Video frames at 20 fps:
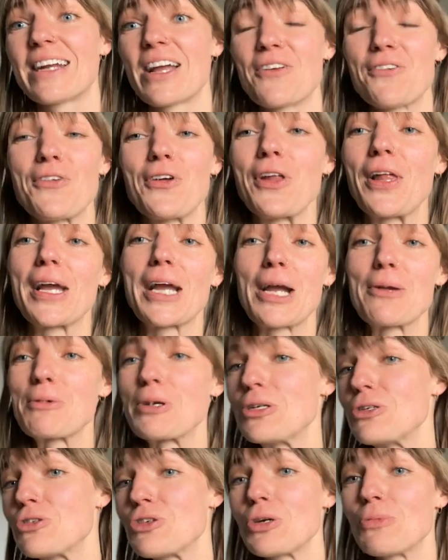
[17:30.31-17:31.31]
I feel like I'm
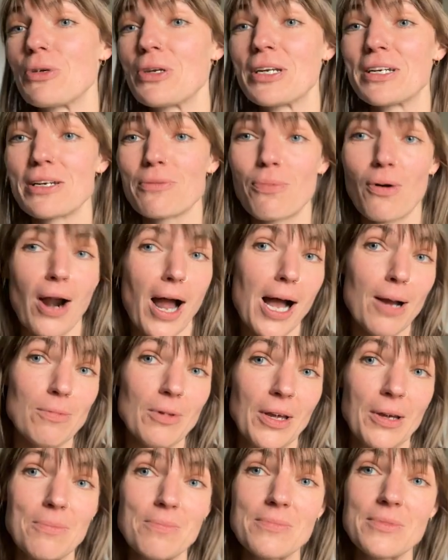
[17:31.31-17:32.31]
contributing to
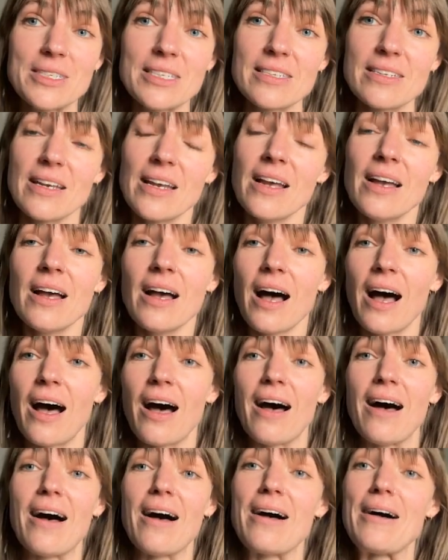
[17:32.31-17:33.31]
problems.
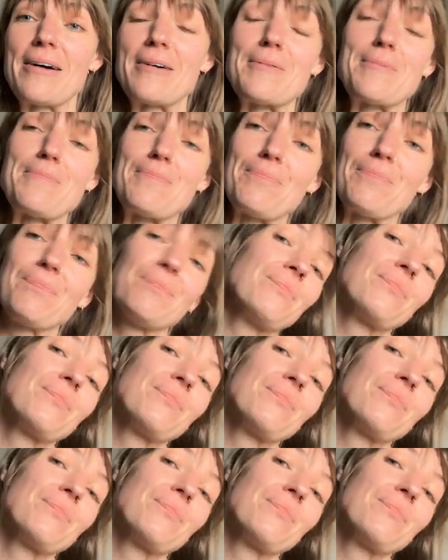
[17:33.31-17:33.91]
What